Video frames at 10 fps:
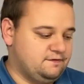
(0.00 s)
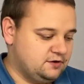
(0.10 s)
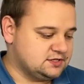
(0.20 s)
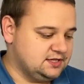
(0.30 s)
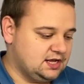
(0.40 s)

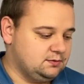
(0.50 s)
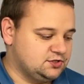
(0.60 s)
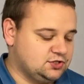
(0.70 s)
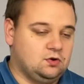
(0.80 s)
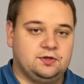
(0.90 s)
Firstly, I will
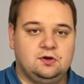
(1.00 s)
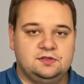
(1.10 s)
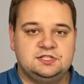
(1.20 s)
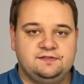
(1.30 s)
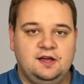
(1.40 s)
show you all
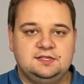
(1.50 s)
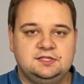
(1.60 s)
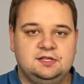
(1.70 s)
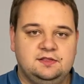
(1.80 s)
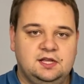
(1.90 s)
the
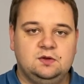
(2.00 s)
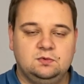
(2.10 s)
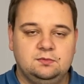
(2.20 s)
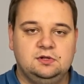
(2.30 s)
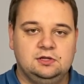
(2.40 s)
devices, and then
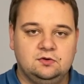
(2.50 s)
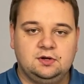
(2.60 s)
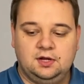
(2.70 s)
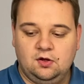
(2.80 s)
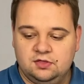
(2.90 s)
we will
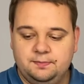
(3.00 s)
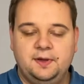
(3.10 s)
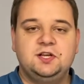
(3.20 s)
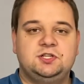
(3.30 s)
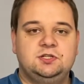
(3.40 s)
look on the
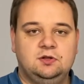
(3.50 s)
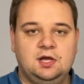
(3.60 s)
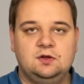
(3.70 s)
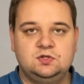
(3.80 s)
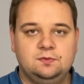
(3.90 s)
patient on
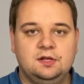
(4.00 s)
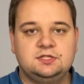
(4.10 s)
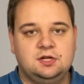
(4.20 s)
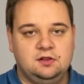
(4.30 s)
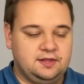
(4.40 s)
how do we
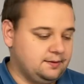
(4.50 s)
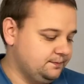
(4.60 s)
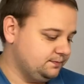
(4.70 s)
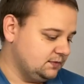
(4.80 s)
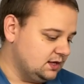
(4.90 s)
install them.
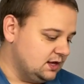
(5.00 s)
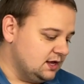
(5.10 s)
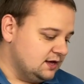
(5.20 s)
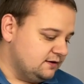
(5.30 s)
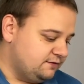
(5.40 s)

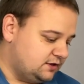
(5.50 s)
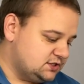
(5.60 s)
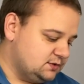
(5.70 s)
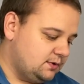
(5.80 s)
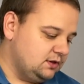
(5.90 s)

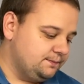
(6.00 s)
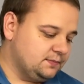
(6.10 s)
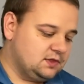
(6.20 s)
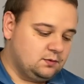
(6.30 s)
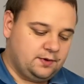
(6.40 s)
First of all,
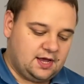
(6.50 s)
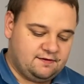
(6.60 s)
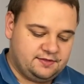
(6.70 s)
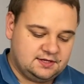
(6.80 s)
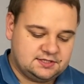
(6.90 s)
we
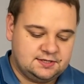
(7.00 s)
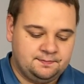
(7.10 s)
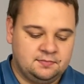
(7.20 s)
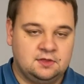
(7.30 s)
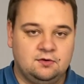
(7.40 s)
have this
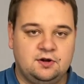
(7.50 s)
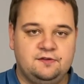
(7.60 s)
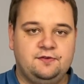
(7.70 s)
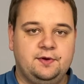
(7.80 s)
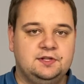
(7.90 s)

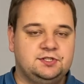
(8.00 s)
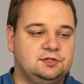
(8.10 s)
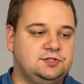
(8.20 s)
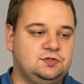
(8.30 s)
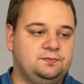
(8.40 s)

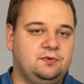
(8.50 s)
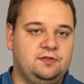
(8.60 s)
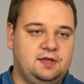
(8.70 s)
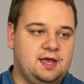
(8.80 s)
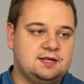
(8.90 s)
Oropharyngeal tube, or the